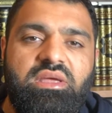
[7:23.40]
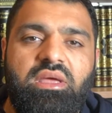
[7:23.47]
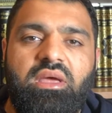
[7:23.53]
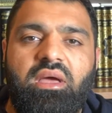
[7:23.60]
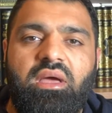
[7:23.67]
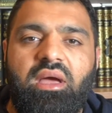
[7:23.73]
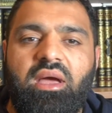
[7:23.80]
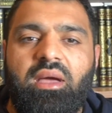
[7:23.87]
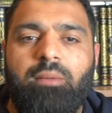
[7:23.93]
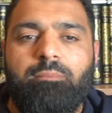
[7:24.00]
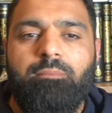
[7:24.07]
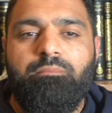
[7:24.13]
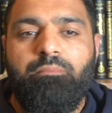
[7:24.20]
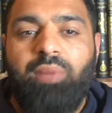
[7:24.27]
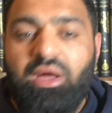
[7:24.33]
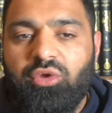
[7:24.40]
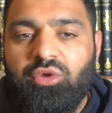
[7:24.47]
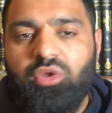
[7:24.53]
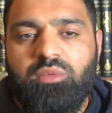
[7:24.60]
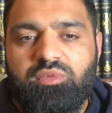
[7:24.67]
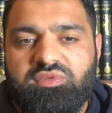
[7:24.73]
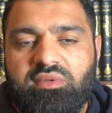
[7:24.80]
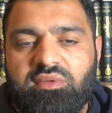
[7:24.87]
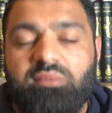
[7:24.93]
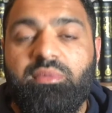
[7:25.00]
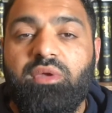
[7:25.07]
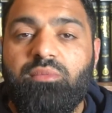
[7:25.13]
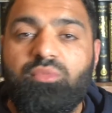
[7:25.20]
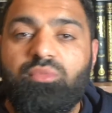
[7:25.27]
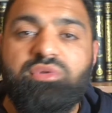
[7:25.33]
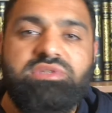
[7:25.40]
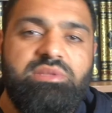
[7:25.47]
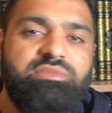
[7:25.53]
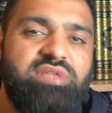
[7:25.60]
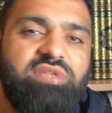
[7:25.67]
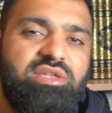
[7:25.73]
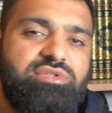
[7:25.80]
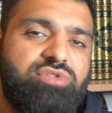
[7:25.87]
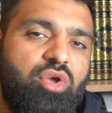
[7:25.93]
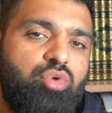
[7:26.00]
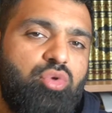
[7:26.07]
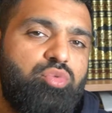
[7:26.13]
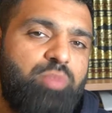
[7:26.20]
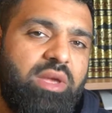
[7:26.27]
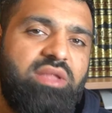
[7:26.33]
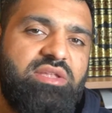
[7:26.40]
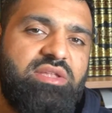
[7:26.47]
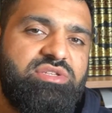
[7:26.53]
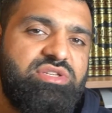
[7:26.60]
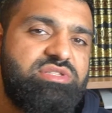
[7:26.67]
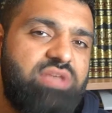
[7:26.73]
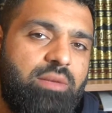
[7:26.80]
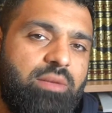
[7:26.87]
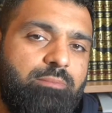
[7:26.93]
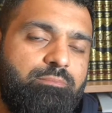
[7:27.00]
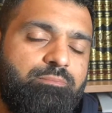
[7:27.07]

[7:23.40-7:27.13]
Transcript: by non-Muslims, but Muslims don't pay the jizya.